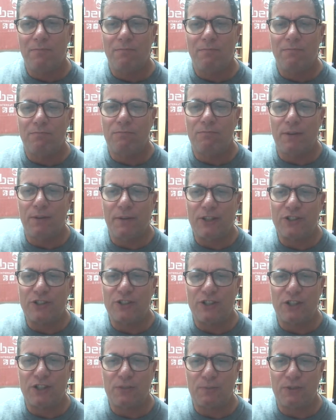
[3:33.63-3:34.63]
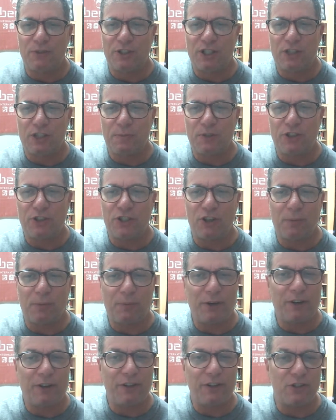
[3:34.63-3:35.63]
pretty much says participants shall
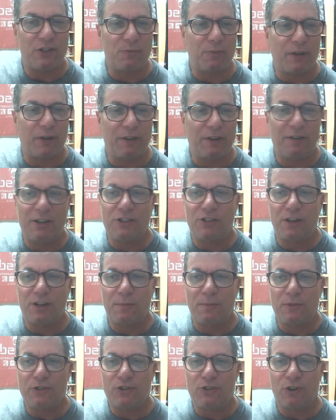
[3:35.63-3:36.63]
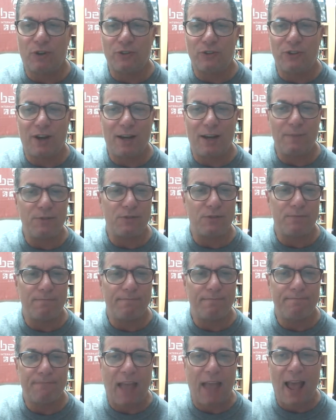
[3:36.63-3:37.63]
plainly display race numbers at all times,
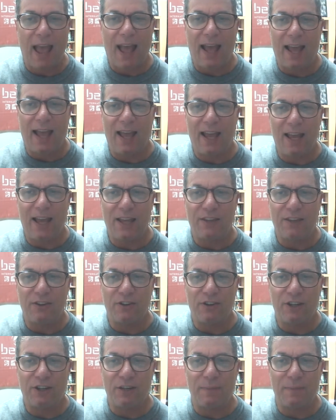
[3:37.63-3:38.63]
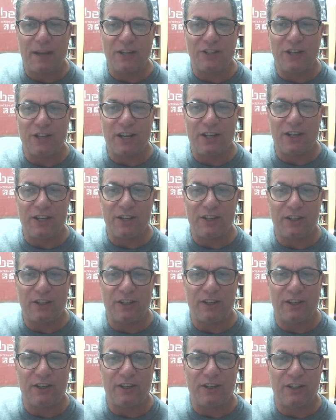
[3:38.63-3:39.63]
and they're going to maintain it
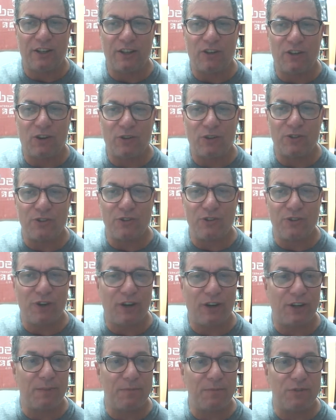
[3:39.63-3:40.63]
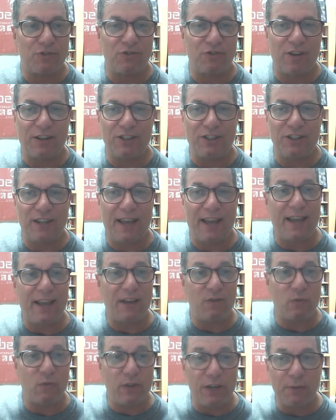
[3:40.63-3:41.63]
in an unaltered, unobstructed,
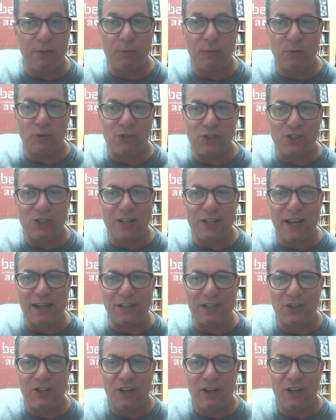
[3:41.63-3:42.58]
and readable state.